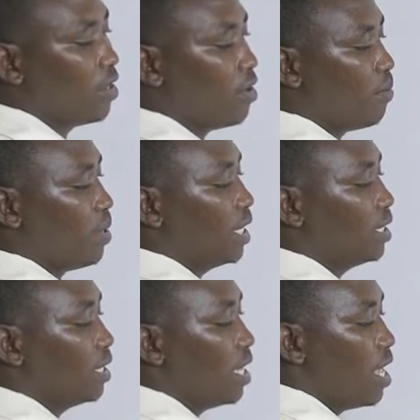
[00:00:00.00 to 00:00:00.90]
the
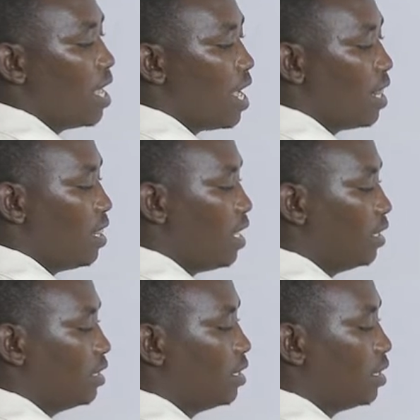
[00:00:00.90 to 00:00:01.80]
compass, and
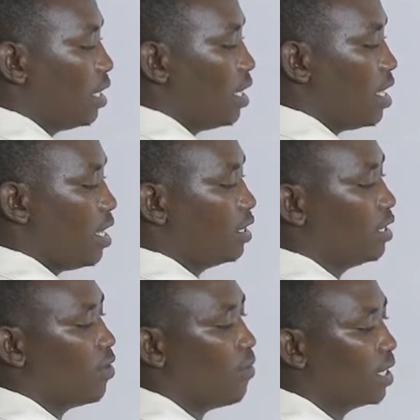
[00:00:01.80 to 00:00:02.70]
this is
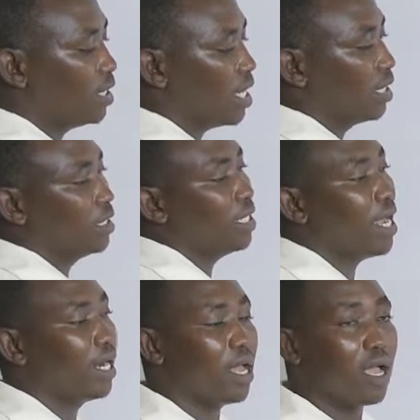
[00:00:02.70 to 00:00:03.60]
the western
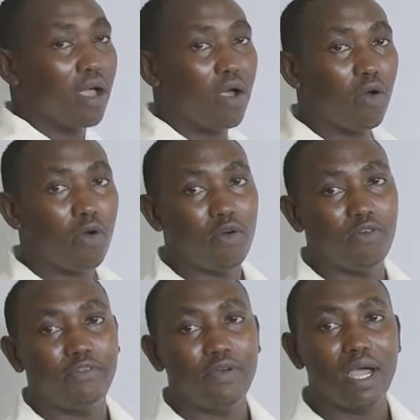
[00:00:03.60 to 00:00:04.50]
side
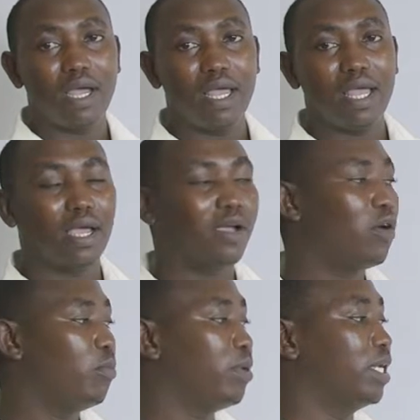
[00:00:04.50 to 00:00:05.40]
of a
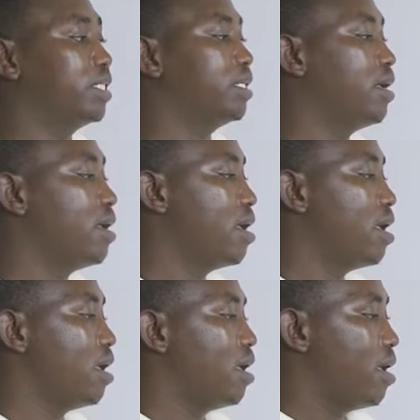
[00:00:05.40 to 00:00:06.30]
compass.
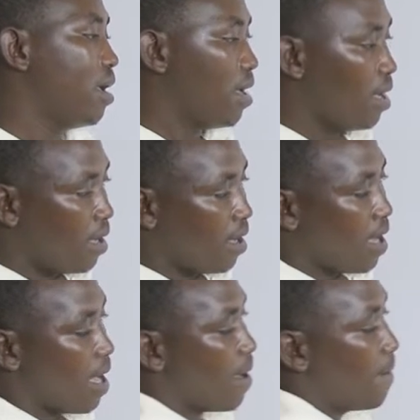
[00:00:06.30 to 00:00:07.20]

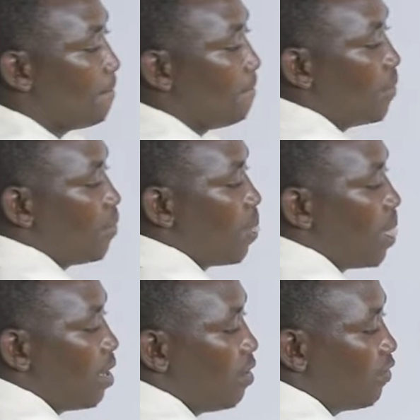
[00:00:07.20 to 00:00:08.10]
Of
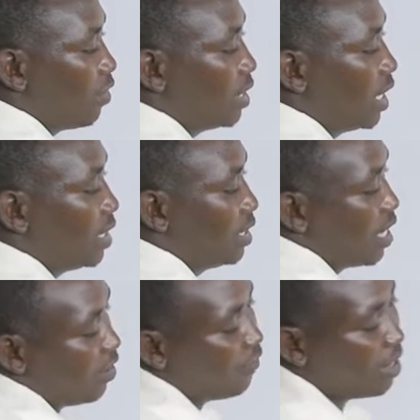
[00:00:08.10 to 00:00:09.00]
course, that is
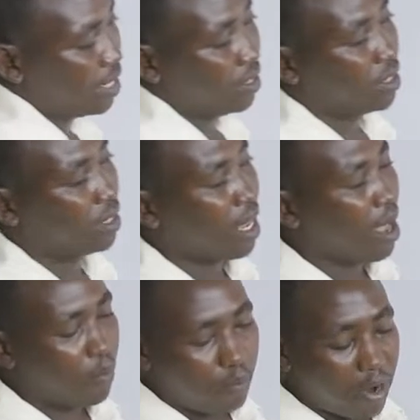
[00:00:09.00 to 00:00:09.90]
the reference
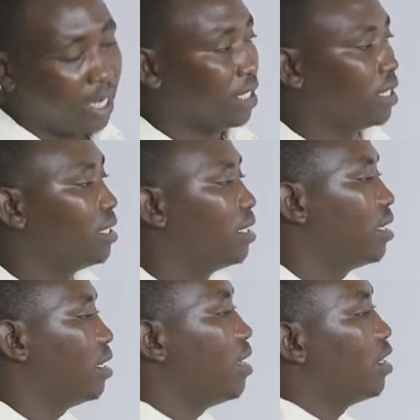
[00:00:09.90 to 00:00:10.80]
point.
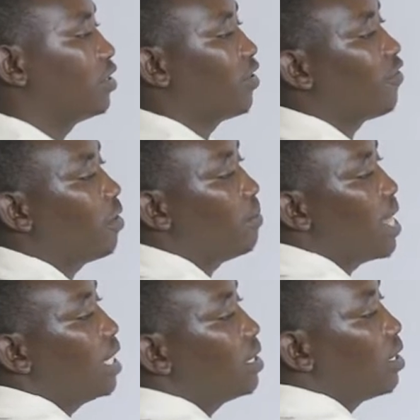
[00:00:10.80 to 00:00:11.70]
So from
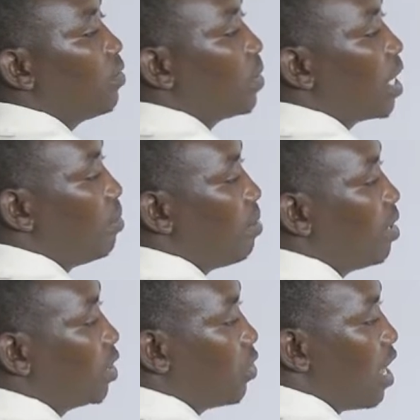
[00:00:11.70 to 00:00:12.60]
that, we can be
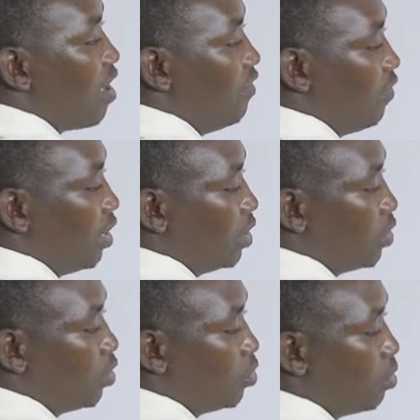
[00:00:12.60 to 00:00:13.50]
able to have
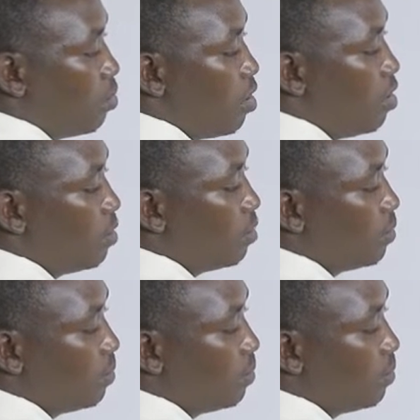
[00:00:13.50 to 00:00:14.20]
two more,